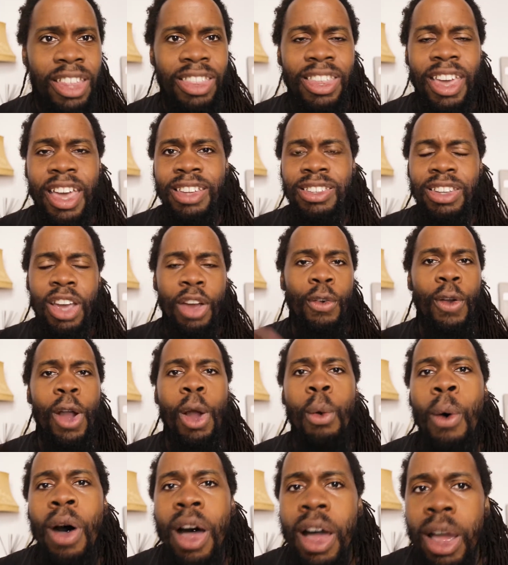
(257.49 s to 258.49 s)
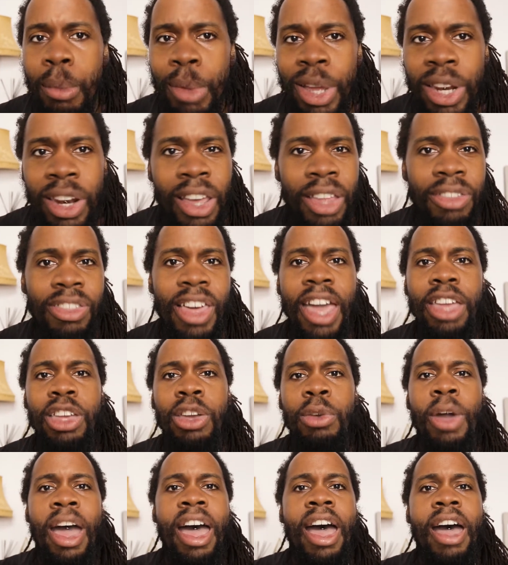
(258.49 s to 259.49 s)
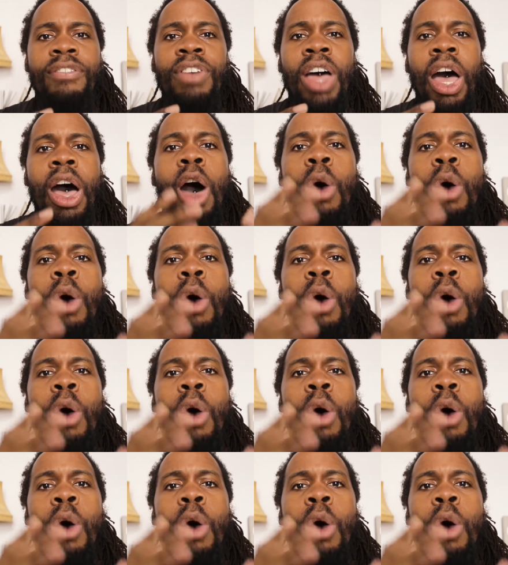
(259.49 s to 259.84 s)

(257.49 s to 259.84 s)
there's a requirement that you have